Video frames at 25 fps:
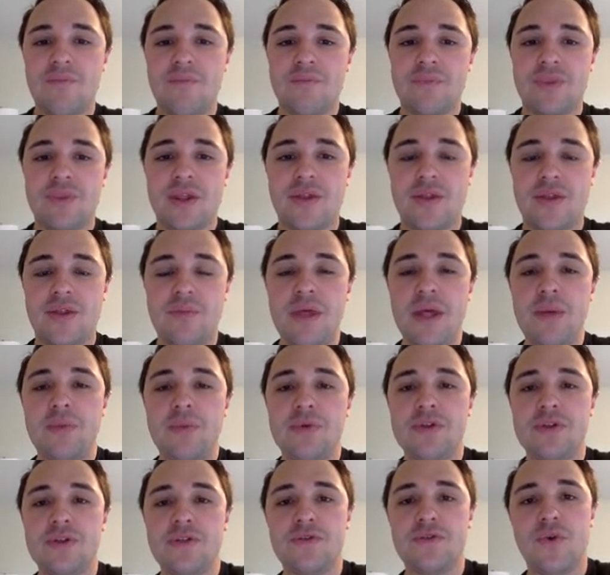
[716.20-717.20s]
the
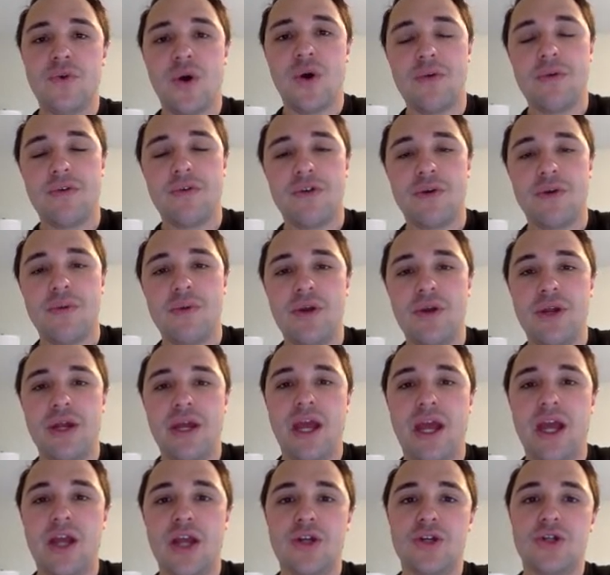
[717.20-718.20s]
people's form of
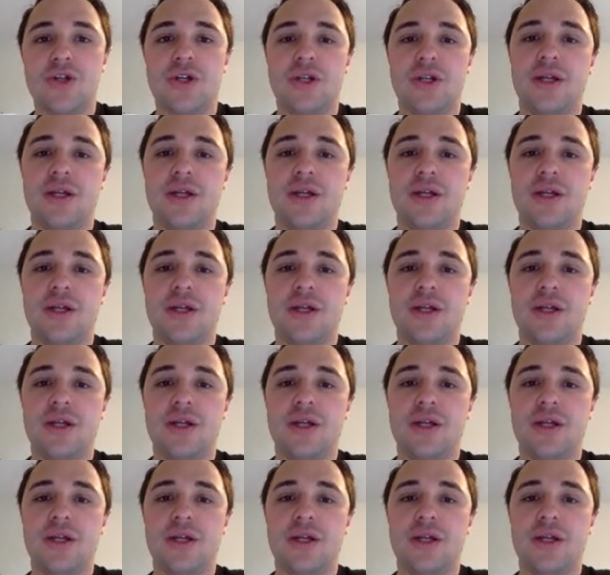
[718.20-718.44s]
communication